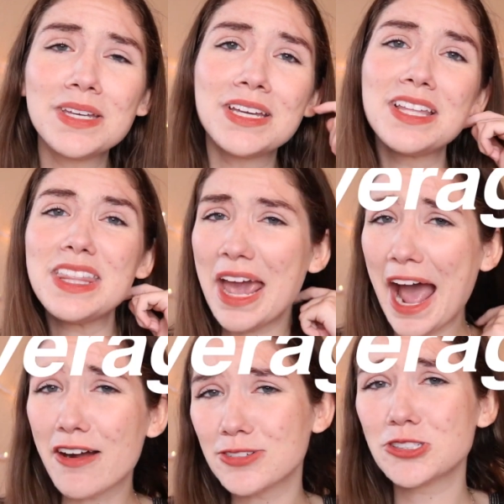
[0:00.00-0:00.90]
be the
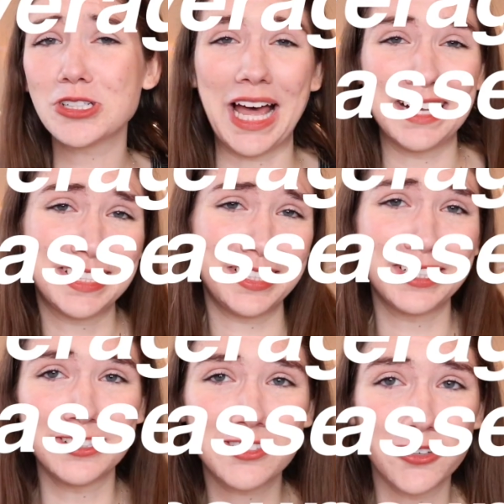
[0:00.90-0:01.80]
average glasses
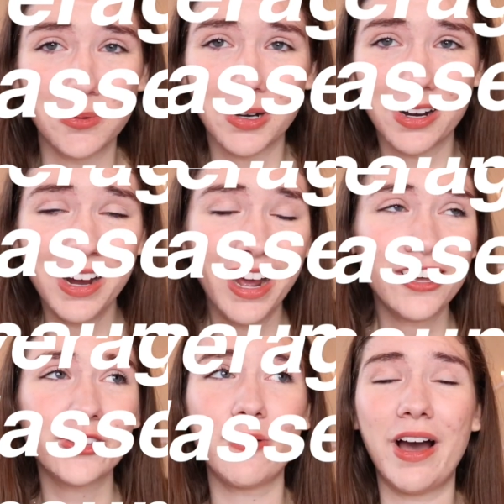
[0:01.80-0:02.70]
consumer,
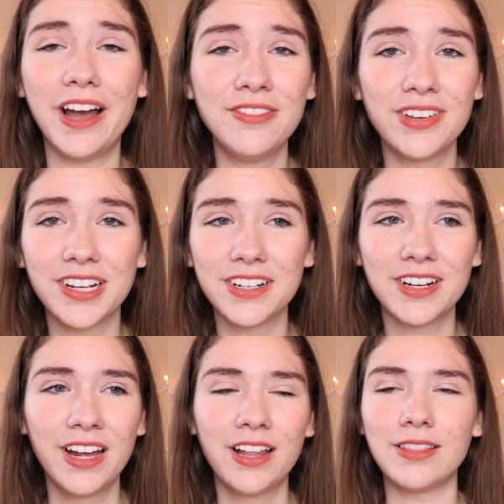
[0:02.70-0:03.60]
so I
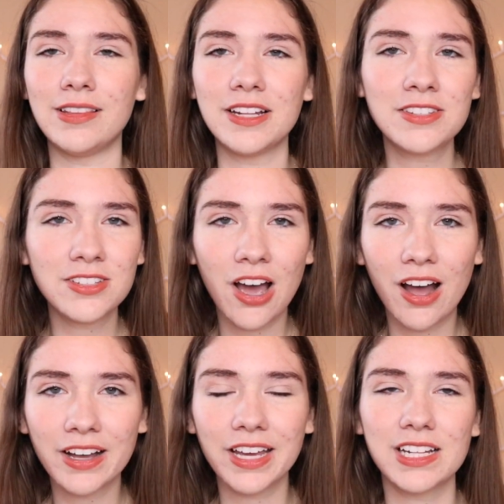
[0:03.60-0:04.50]
figured let's
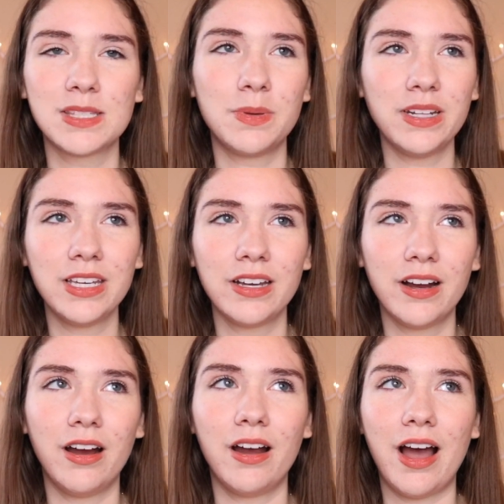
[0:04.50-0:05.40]
talk. It's been a
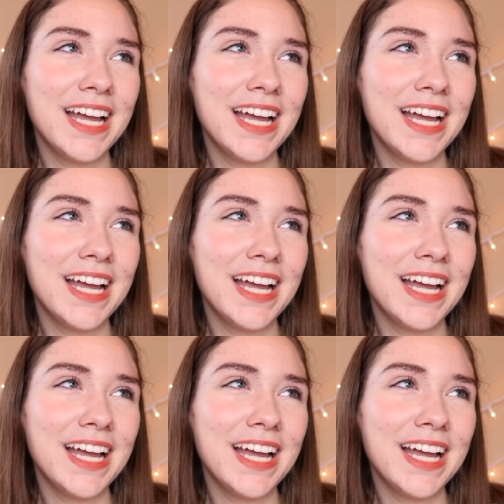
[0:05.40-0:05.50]
year.